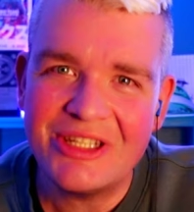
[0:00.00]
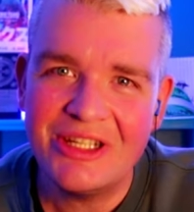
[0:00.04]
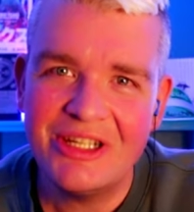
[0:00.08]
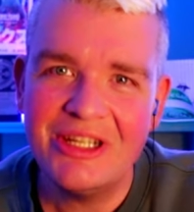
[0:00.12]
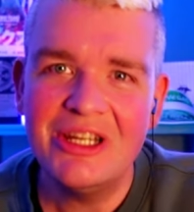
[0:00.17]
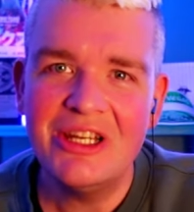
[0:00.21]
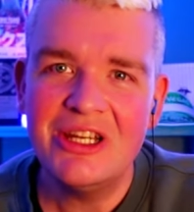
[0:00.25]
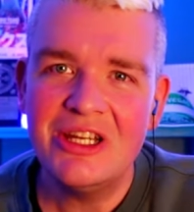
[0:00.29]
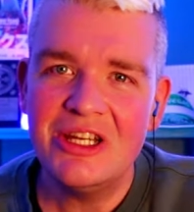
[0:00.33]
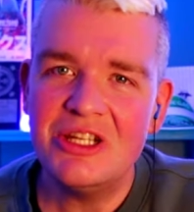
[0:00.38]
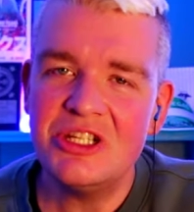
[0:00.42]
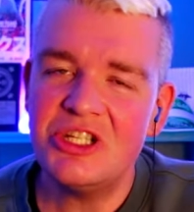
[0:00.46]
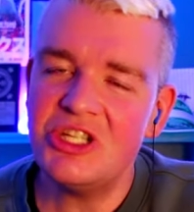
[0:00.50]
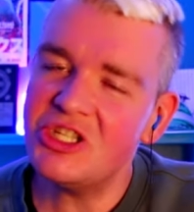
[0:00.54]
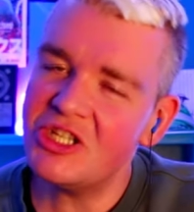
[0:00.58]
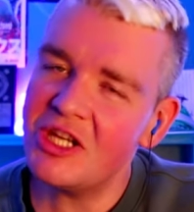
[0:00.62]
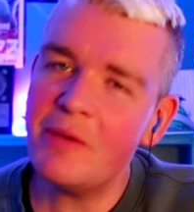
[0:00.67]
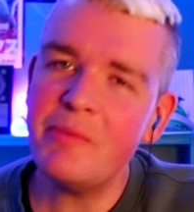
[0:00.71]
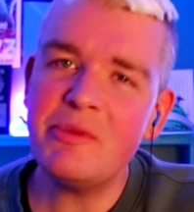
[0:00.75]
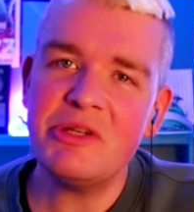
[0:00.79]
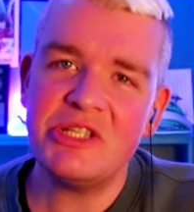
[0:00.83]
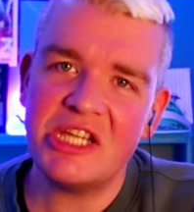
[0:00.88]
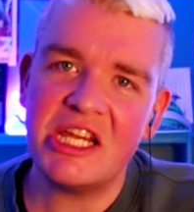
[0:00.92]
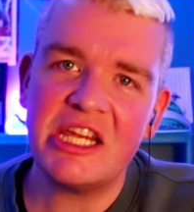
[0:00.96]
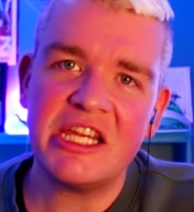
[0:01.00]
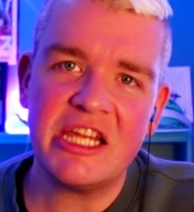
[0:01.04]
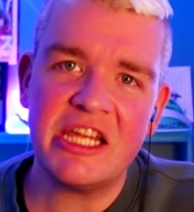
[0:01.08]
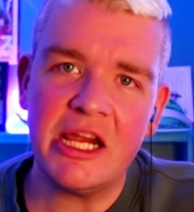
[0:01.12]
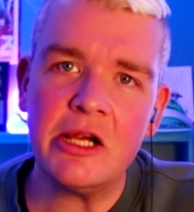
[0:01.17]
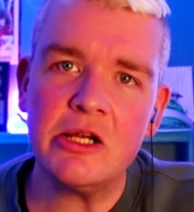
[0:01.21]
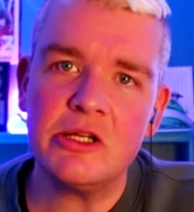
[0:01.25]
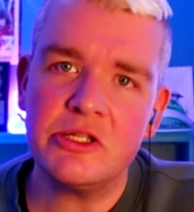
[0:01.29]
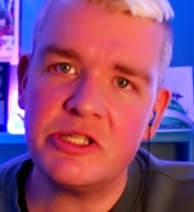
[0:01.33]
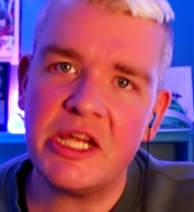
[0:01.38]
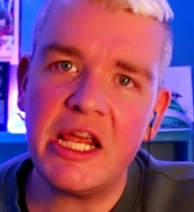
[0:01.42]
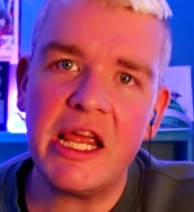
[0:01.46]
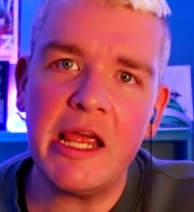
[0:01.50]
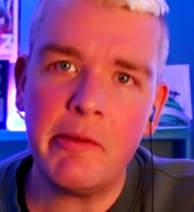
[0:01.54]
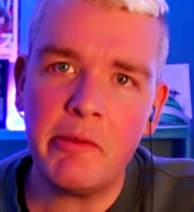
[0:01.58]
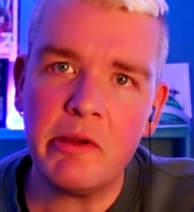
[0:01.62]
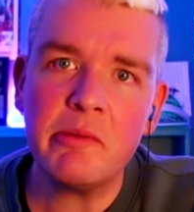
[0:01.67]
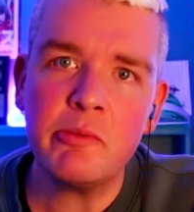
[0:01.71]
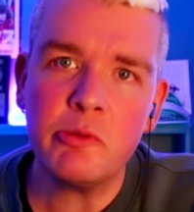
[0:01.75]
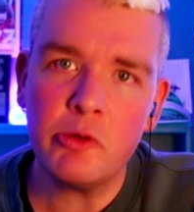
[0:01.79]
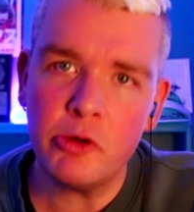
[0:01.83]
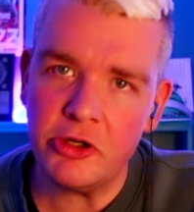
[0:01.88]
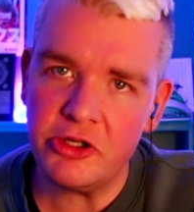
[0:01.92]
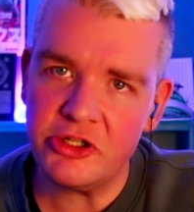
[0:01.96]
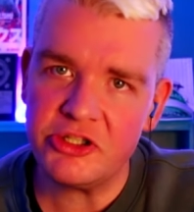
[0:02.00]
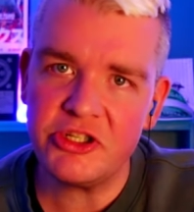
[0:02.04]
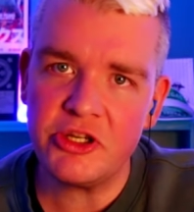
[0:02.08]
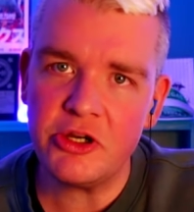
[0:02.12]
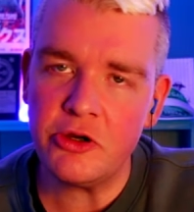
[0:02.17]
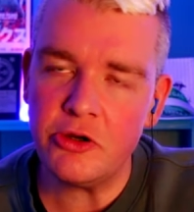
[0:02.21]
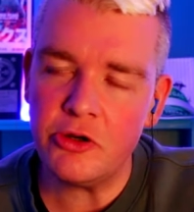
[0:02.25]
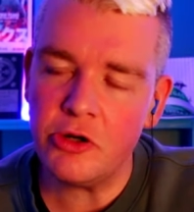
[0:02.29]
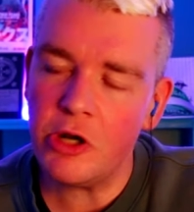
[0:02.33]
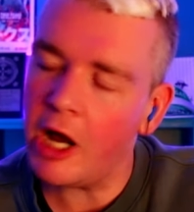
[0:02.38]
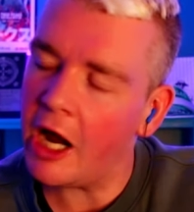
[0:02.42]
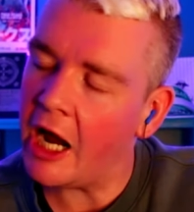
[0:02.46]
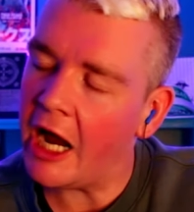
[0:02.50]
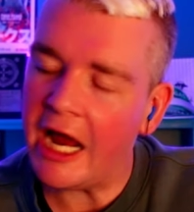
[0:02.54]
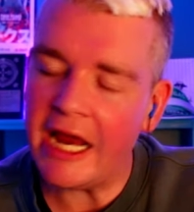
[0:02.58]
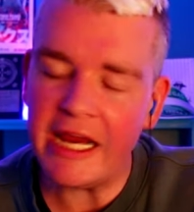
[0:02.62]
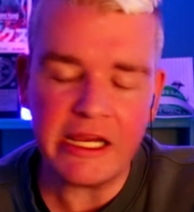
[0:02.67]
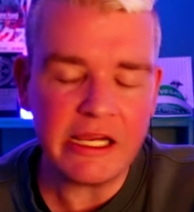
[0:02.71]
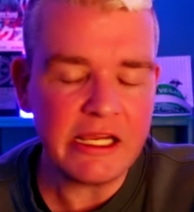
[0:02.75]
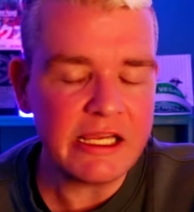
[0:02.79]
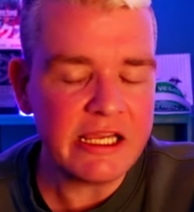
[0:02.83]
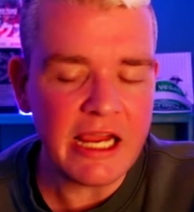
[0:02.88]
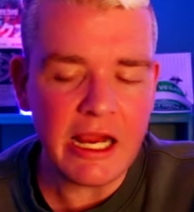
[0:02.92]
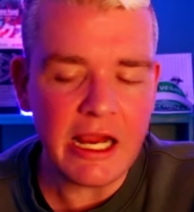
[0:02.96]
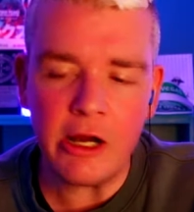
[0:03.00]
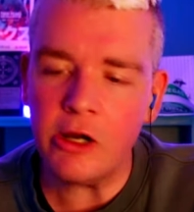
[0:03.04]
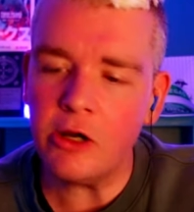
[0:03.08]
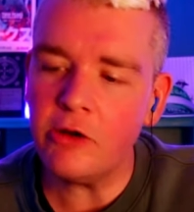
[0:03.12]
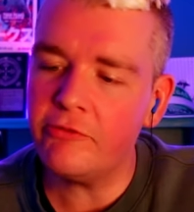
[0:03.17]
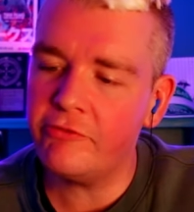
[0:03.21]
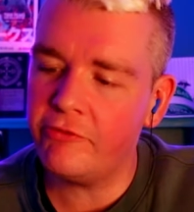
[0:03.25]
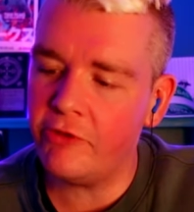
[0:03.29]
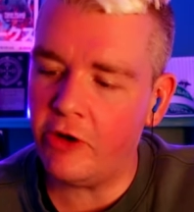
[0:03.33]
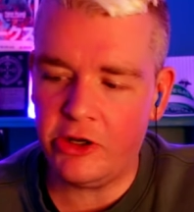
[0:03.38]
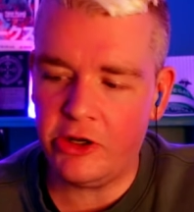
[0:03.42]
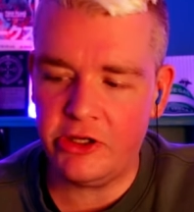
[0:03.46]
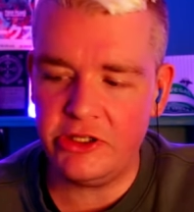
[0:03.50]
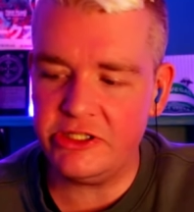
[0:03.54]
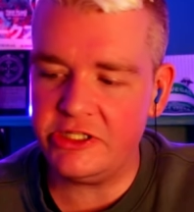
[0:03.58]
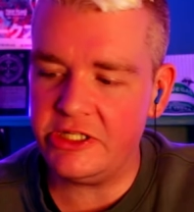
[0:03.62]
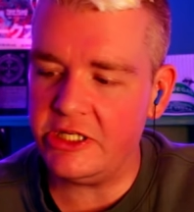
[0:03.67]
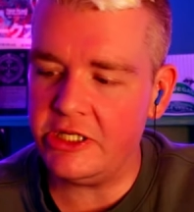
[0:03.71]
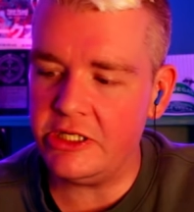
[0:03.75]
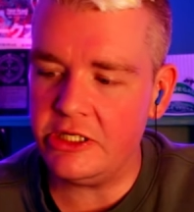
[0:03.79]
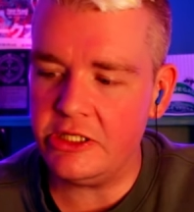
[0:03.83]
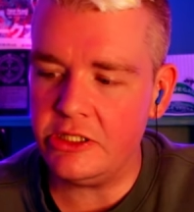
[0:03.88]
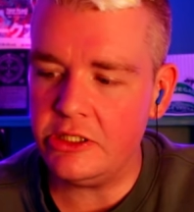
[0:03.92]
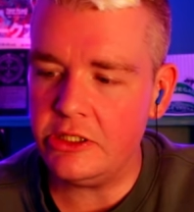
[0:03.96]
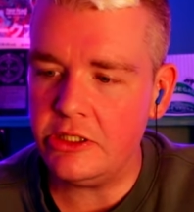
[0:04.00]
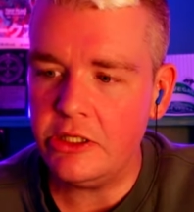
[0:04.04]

She's gonna be taking care of Tammy pretty soon. I guarantee it.